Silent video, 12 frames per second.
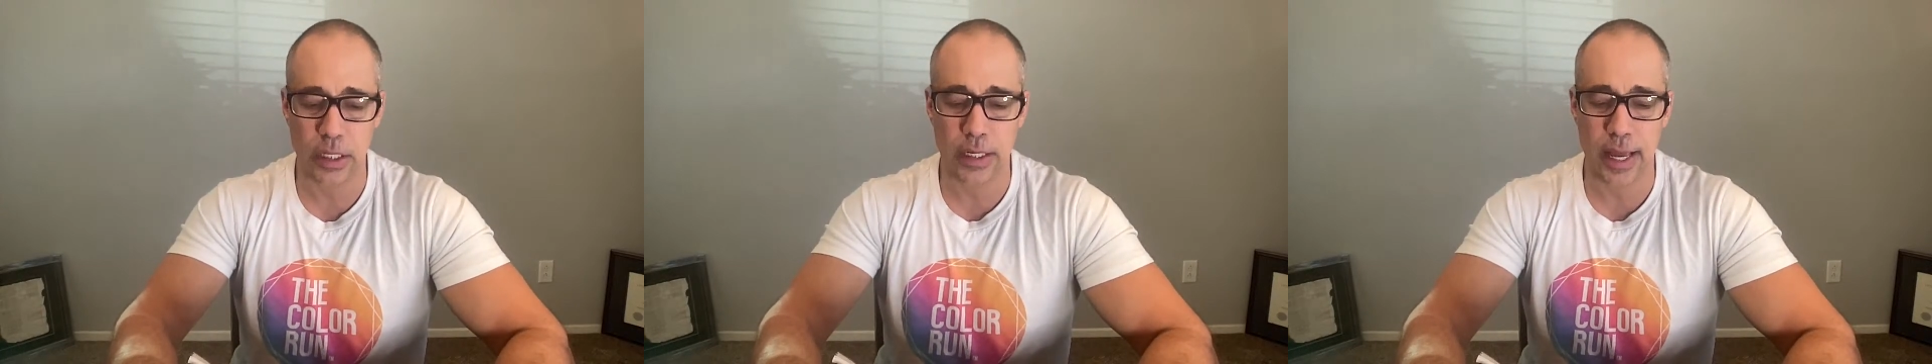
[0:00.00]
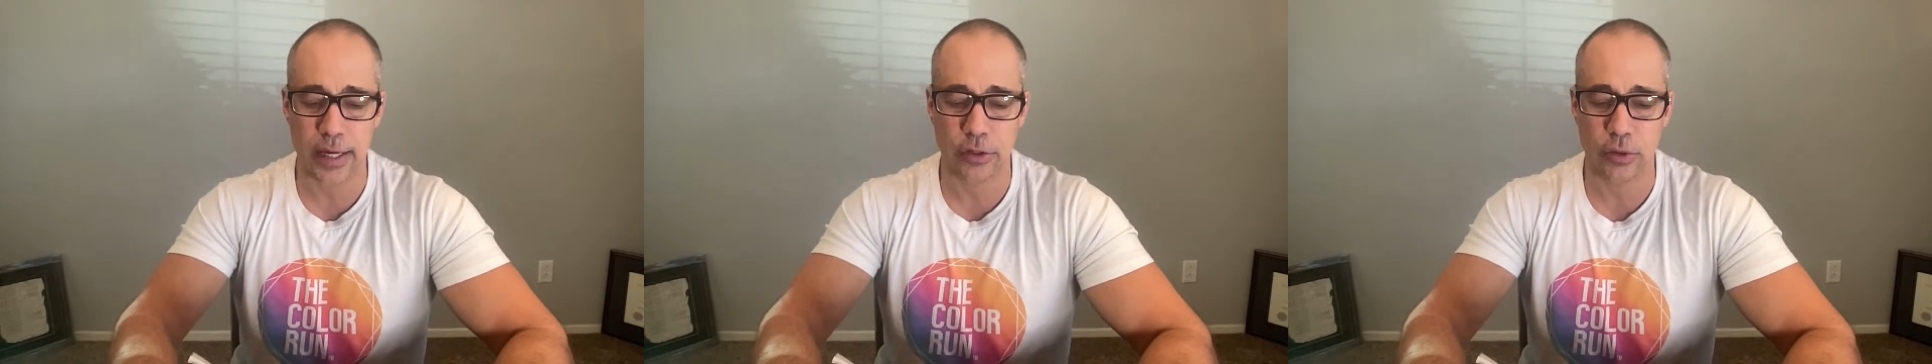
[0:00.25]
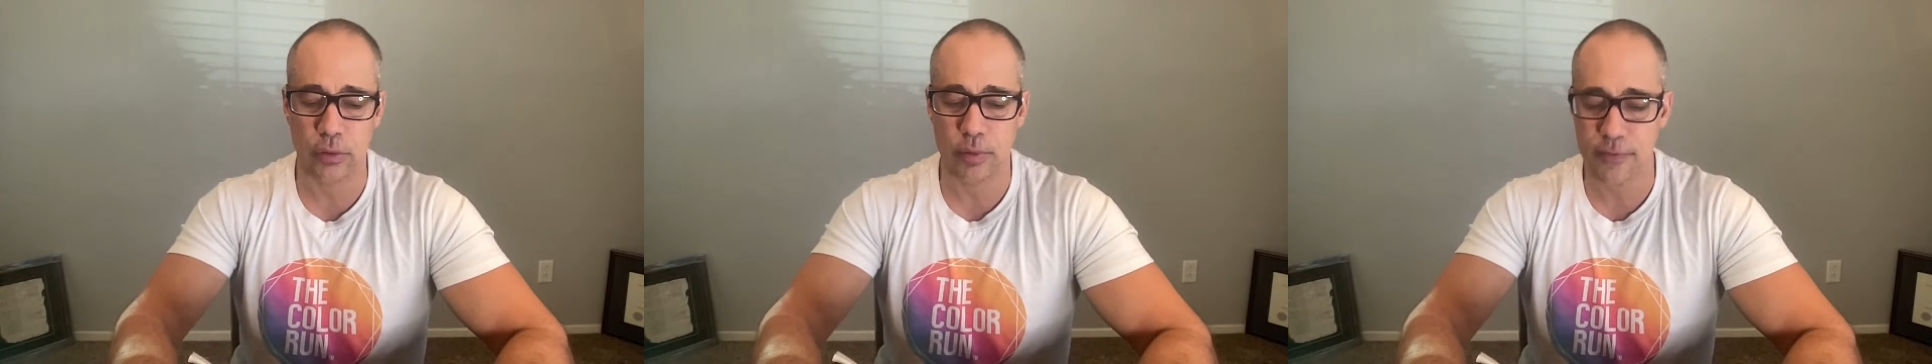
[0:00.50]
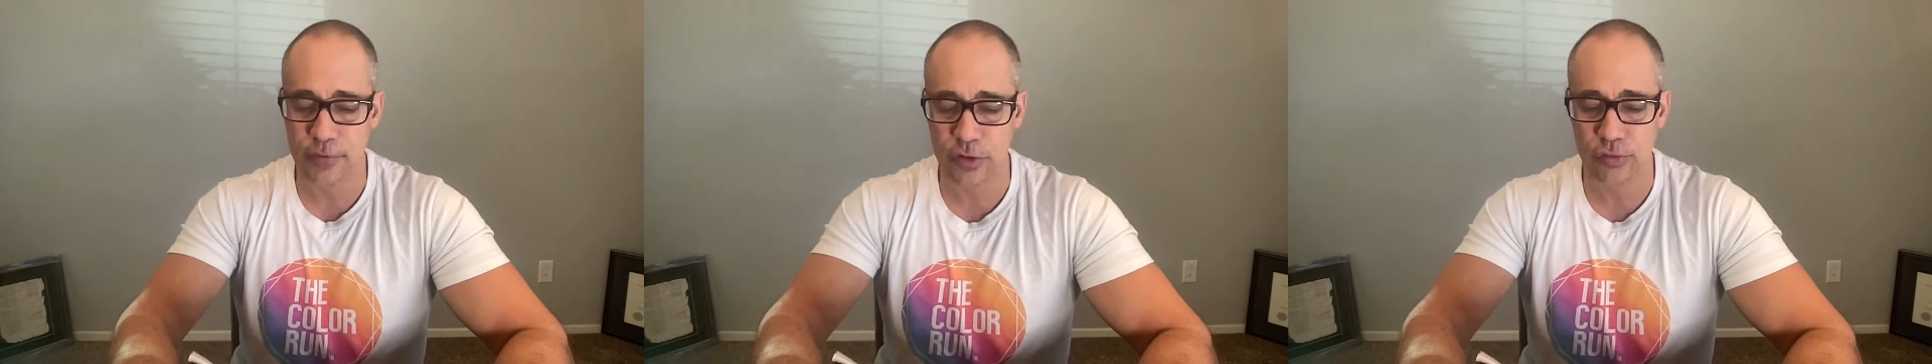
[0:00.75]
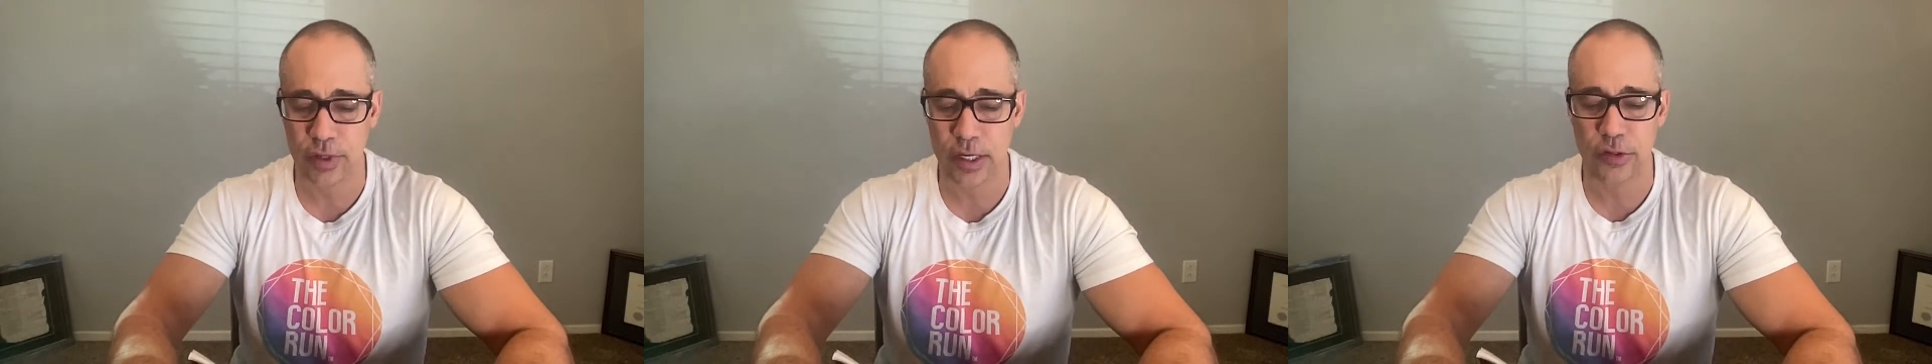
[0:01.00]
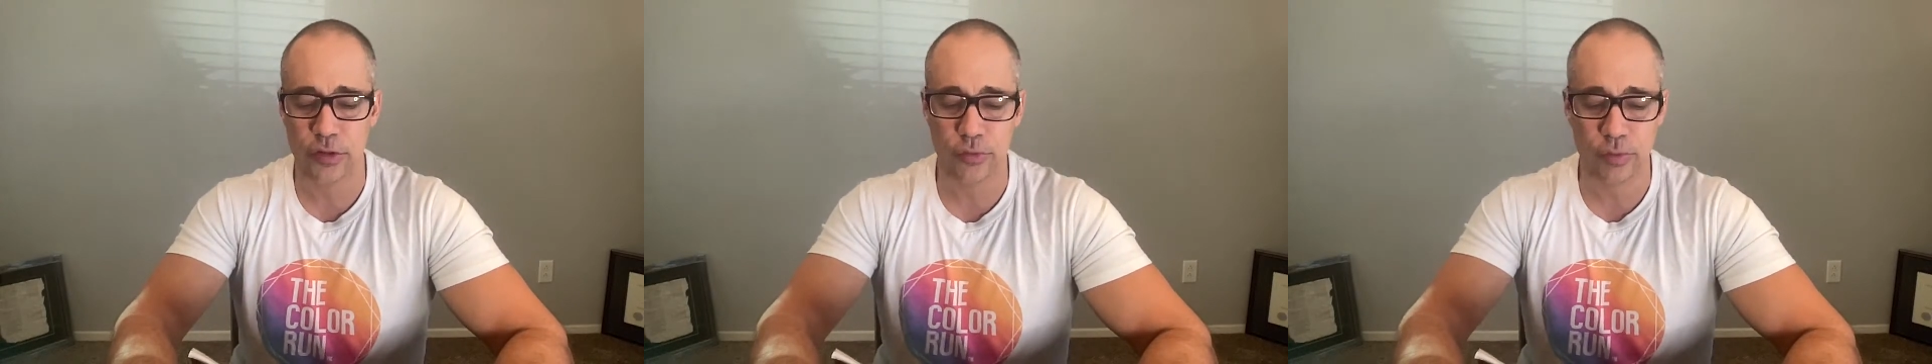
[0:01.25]
inaccurate reference
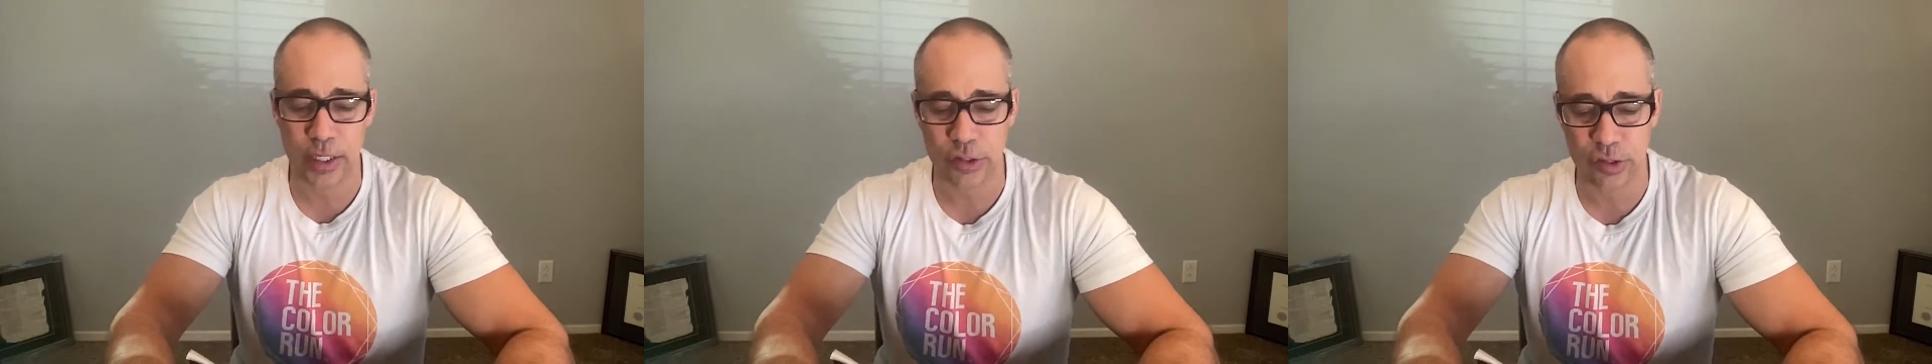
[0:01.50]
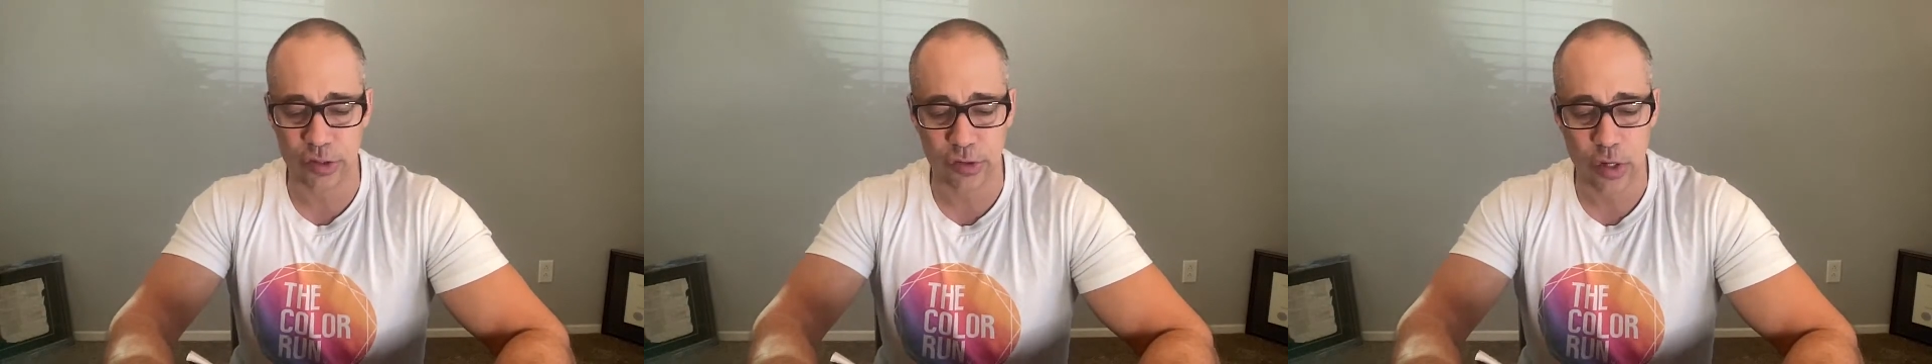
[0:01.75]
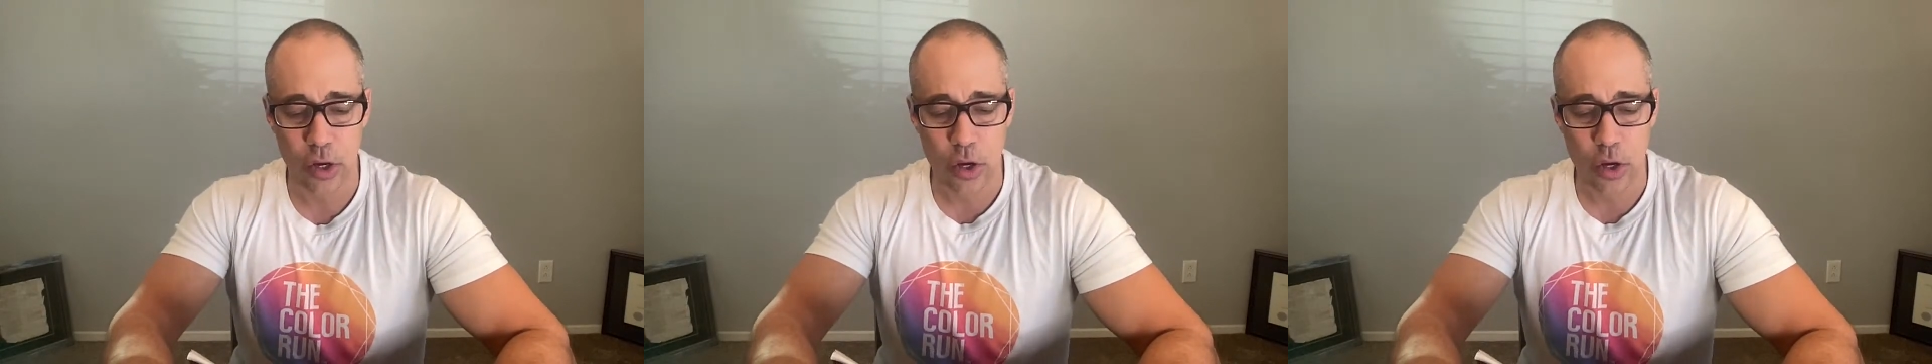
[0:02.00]
ranges,